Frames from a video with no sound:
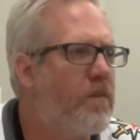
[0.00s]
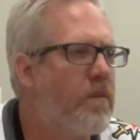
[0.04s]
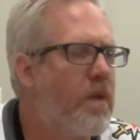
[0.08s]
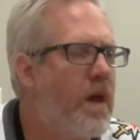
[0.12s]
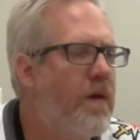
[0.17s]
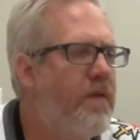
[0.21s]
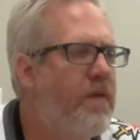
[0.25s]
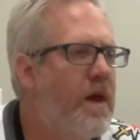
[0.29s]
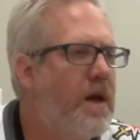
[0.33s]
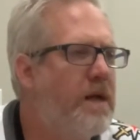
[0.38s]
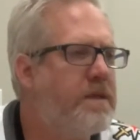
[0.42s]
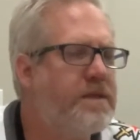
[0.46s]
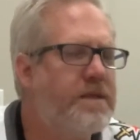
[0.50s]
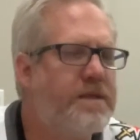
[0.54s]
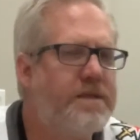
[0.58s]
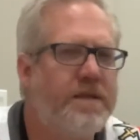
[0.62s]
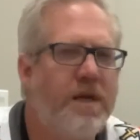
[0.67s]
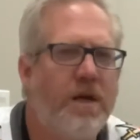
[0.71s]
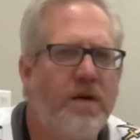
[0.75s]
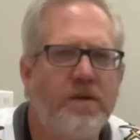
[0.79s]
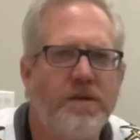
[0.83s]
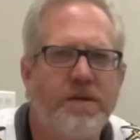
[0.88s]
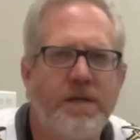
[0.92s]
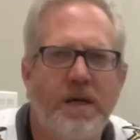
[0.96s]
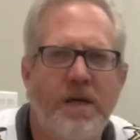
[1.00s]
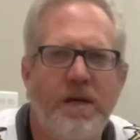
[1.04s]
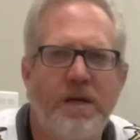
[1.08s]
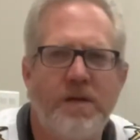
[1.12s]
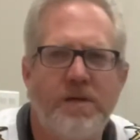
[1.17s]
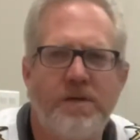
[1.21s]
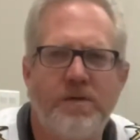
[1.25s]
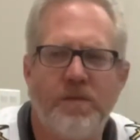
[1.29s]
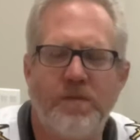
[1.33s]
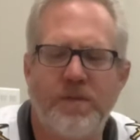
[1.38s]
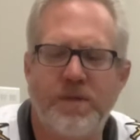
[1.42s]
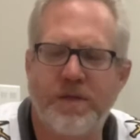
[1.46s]
then as it settles in,
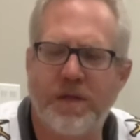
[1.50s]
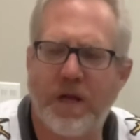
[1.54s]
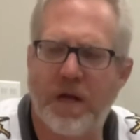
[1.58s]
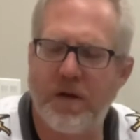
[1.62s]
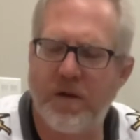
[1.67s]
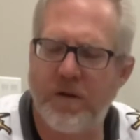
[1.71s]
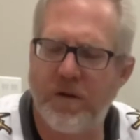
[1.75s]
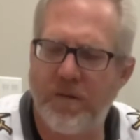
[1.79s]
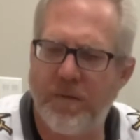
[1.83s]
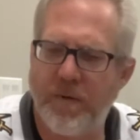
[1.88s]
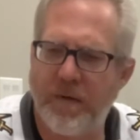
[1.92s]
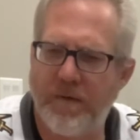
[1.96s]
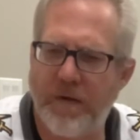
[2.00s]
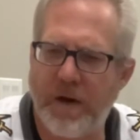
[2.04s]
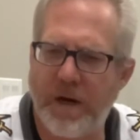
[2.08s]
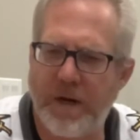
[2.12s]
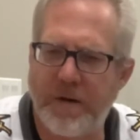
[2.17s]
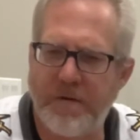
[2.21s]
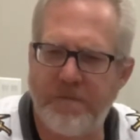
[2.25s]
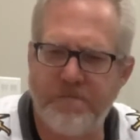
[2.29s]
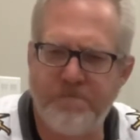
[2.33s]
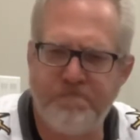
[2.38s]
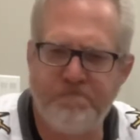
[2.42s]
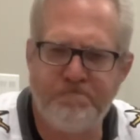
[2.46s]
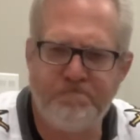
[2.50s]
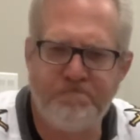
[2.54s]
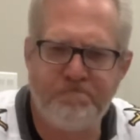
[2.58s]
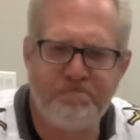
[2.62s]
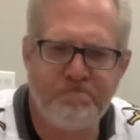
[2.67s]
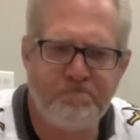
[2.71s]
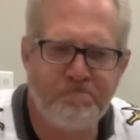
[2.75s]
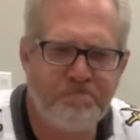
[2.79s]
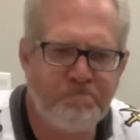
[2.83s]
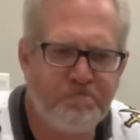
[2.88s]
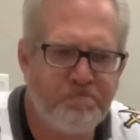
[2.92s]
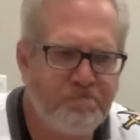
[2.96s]
it's almost got a little bit of a
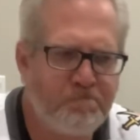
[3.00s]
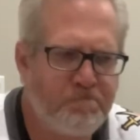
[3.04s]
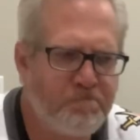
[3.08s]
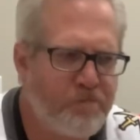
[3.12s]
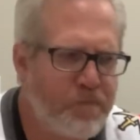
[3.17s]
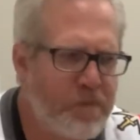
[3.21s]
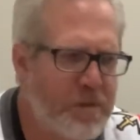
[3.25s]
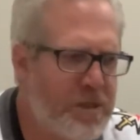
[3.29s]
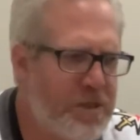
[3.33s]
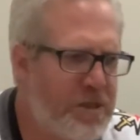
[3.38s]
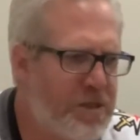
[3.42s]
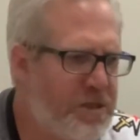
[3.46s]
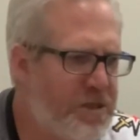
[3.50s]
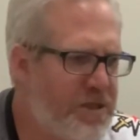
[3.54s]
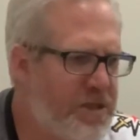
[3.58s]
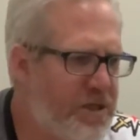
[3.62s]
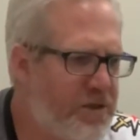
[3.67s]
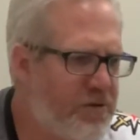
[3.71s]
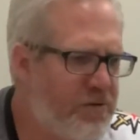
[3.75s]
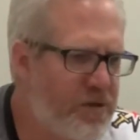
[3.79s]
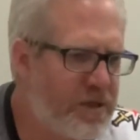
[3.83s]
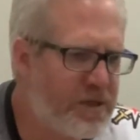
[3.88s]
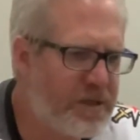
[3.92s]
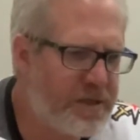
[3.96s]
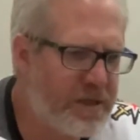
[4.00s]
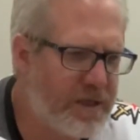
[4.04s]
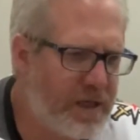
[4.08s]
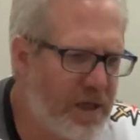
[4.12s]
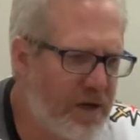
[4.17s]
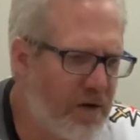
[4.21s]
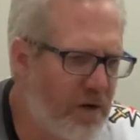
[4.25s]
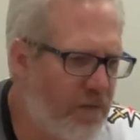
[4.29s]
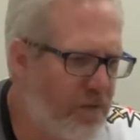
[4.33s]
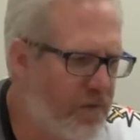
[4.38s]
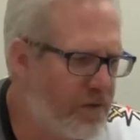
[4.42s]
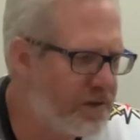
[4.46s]

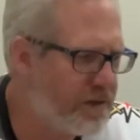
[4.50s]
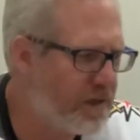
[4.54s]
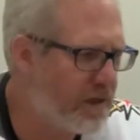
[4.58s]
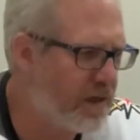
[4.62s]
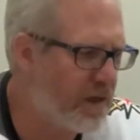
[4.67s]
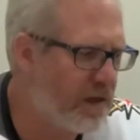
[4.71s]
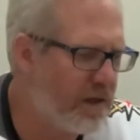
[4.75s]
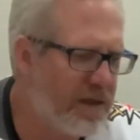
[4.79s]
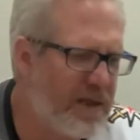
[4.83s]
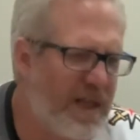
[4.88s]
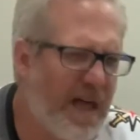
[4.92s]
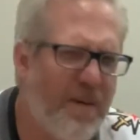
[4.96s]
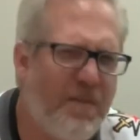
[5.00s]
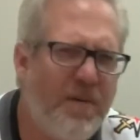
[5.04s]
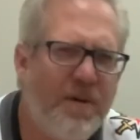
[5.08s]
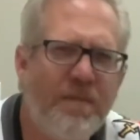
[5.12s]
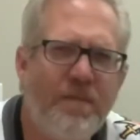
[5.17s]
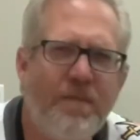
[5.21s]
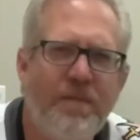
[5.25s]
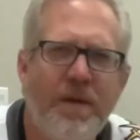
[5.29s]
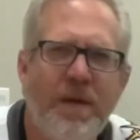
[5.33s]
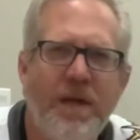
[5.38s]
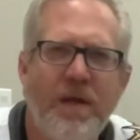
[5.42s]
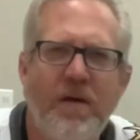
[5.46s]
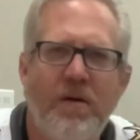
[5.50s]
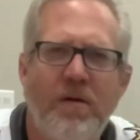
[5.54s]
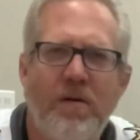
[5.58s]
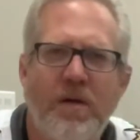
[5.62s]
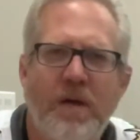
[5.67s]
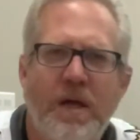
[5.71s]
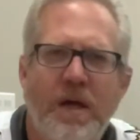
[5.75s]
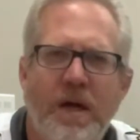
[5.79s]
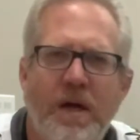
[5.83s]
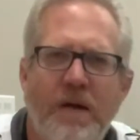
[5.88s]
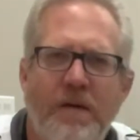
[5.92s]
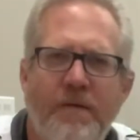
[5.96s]
citrusy, almost like a lemon peel
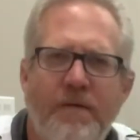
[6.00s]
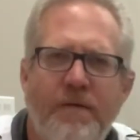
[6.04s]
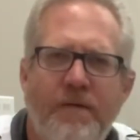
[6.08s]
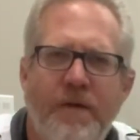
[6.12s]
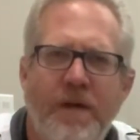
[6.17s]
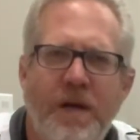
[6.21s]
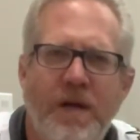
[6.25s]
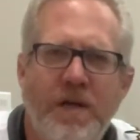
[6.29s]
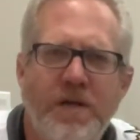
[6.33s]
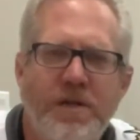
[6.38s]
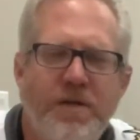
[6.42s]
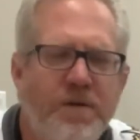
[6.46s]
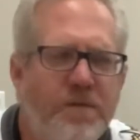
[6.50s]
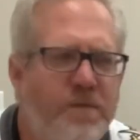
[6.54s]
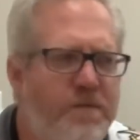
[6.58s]
kind of finish.